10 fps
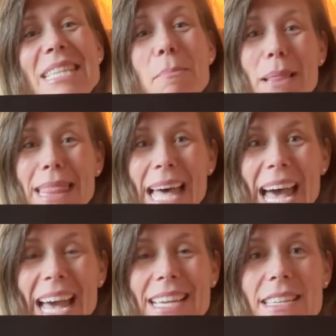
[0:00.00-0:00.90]

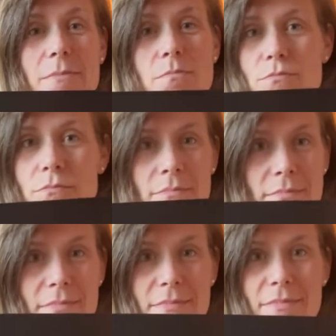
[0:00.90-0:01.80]
Black.
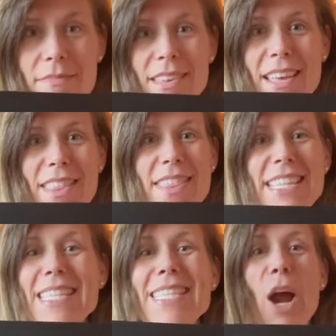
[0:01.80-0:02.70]

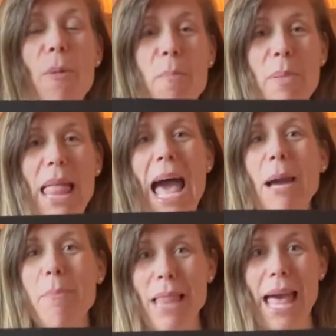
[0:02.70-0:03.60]
This is our
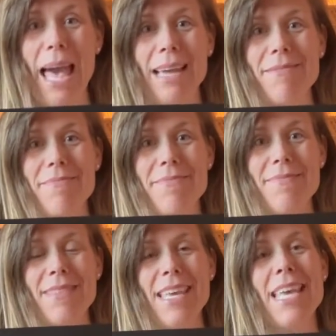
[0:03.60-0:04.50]
black black.
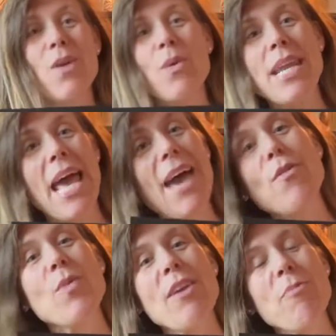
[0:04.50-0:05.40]

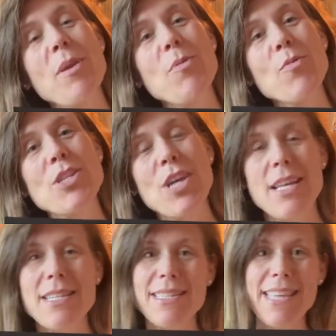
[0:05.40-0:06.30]
Whenever we have people reach
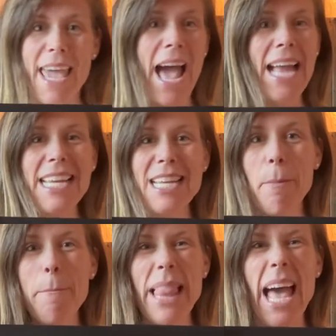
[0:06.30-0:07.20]
out and say, I need a
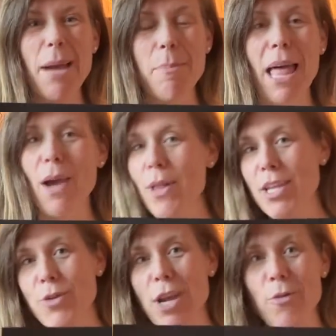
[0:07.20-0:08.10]
black black, we're
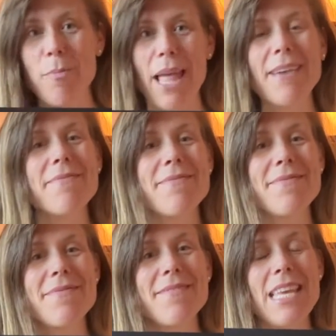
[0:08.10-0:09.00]
like Tricorn Black.
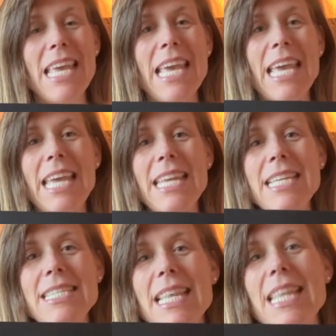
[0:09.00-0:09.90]
It
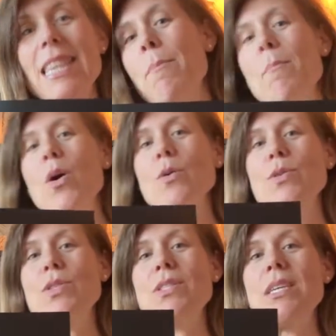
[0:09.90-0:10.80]
is the
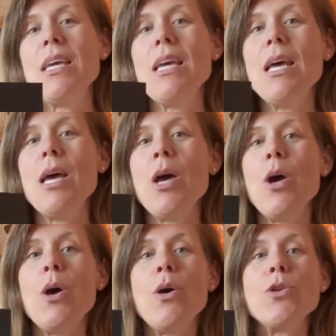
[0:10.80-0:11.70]
most
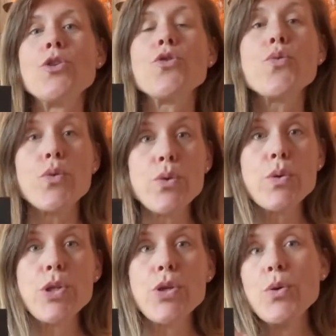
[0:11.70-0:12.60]

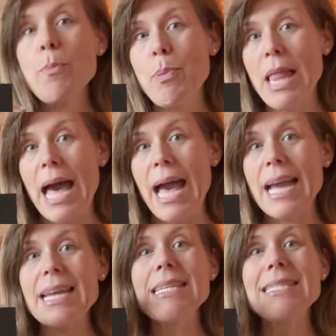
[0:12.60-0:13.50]
true to
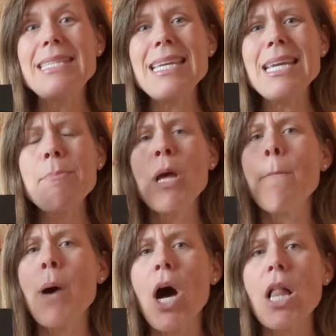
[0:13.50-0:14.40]
black, deep,
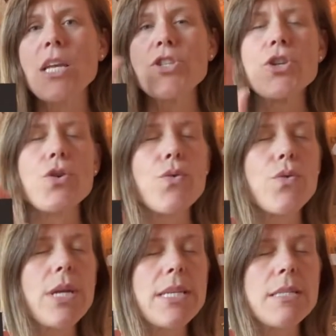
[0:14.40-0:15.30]
polished,
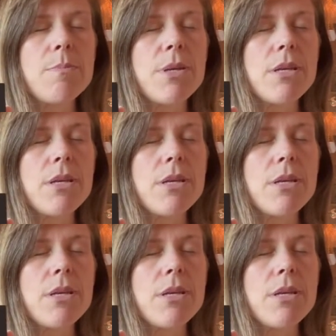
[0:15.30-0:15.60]
crisp